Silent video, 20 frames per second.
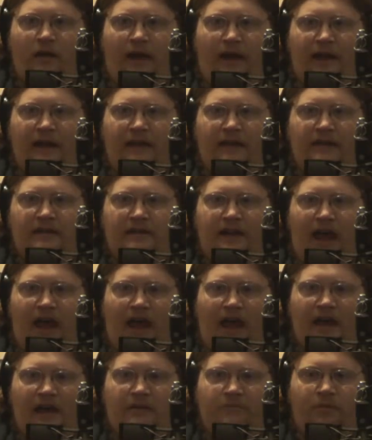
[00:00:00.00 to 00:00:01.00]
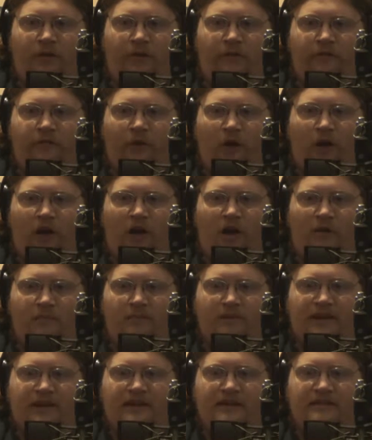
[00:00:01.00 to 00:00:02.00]
I died before
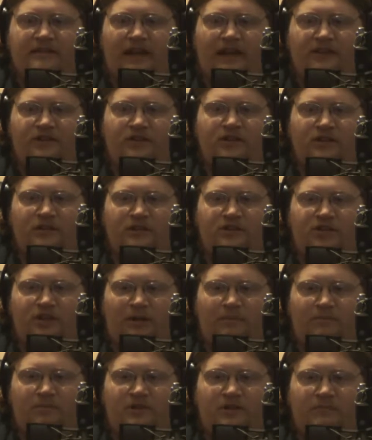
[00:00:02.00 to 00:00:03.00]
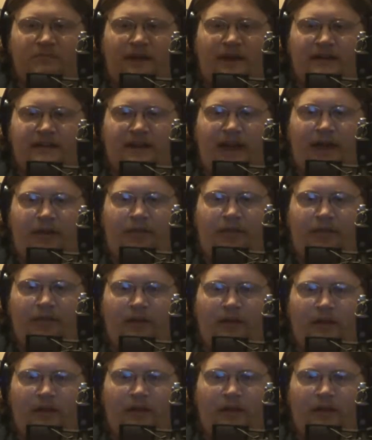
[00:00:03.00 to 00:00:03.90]
because I jumped to my death.